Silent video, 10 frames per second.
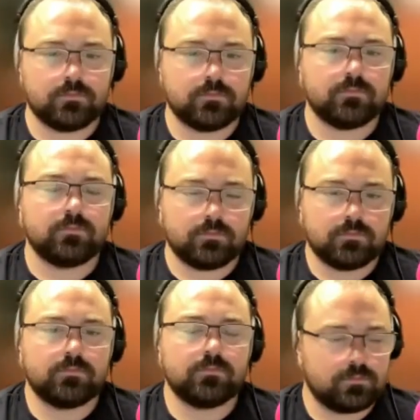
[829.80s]
brought his
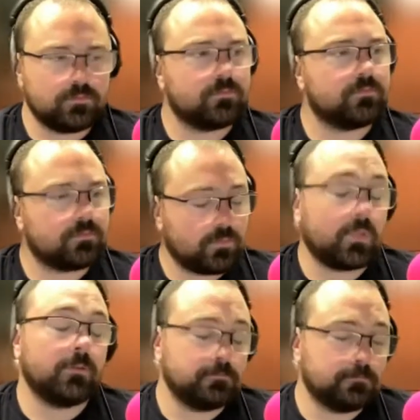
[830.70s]
name from nothing,
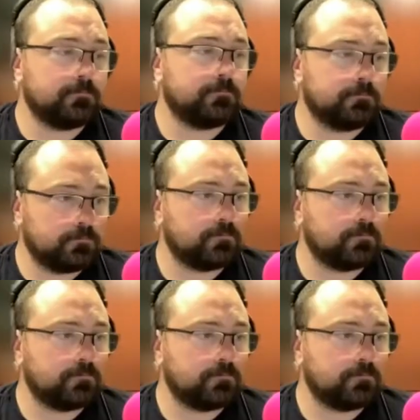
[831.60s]
remembered it